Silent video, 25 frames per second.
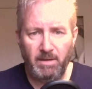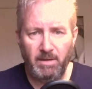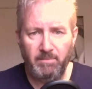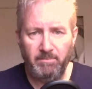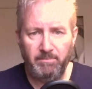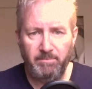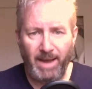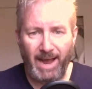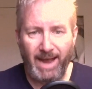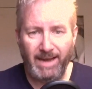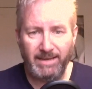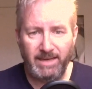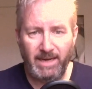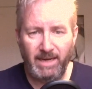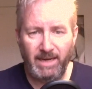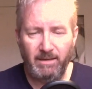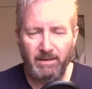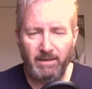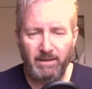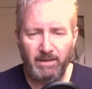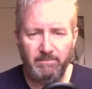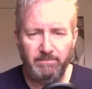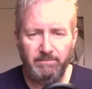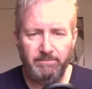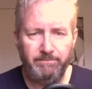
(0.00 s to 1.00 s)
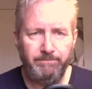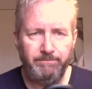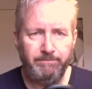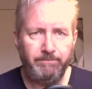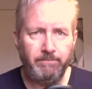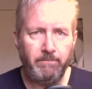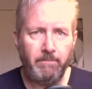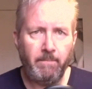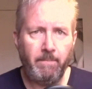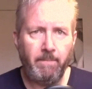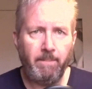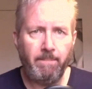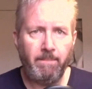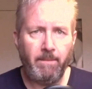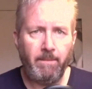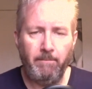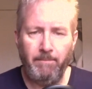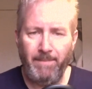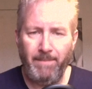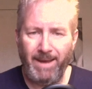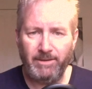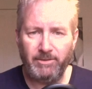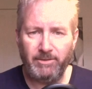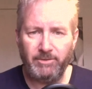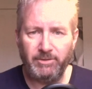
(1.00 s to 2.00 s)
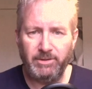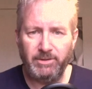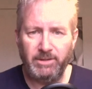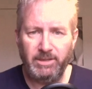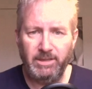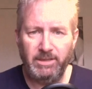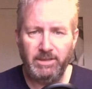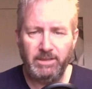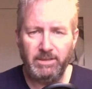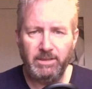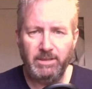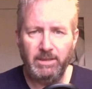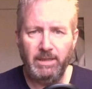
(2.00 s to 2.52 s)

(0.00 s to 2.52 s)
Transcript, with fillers: padding mattresses